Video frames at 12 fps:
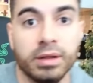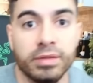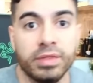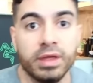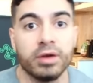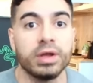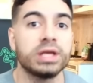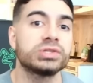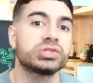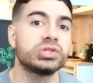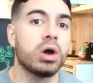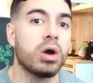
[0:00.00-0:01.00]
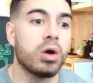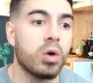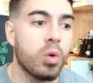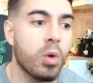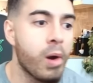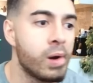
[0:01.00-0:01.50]
There is
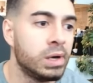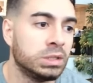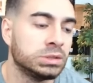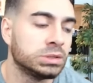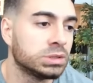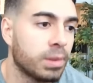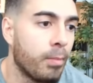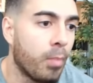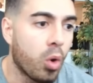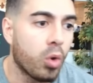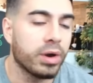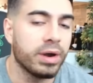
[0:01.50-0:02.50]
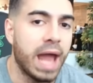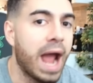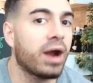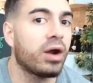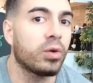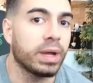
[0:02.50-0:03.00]
no more
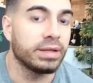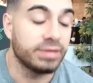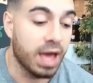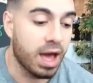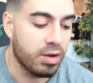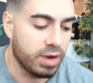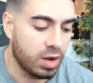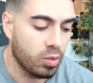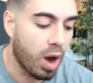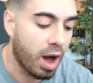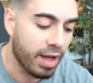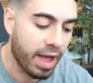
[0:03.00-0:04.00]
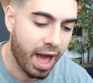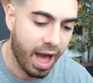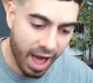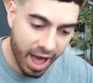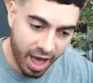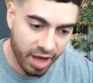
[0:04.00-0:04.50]
narrowing down. And while I
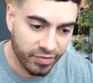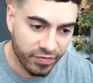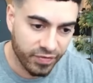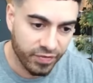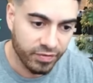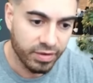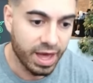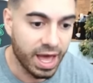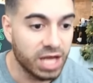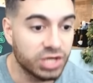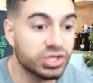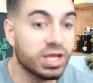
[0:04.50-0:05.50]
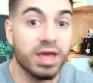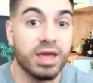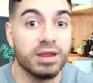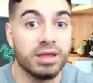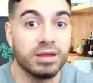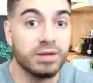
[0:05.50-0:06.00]
have
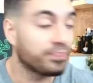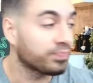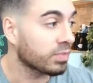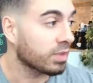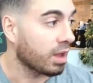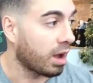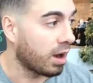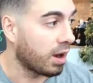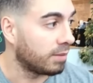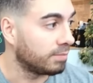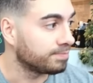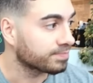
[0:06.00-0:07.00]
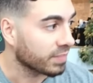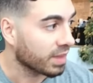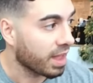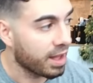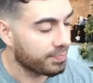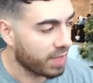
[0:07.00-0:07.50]
educated, have
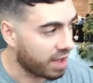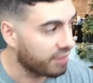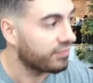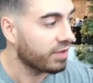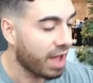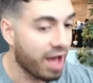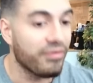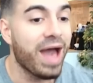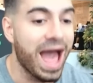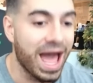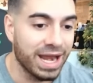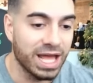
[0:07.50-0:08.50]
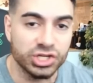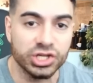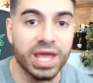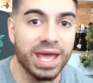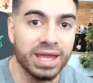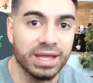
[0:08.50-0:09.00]
had
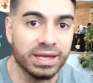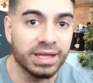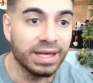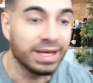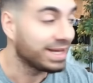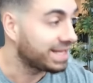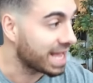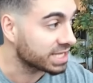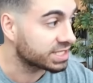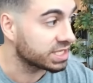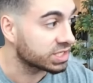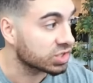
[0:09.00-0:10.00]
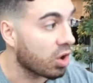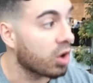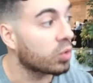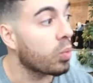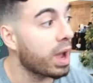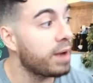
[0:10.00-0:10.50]
educated guesses
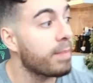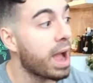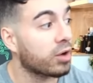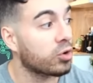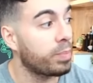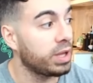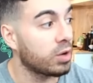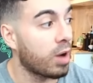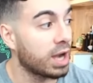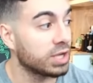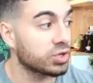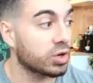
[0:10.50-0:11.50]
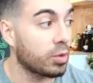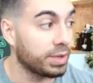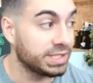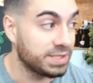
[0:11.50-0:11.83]
on when macro POIs are going to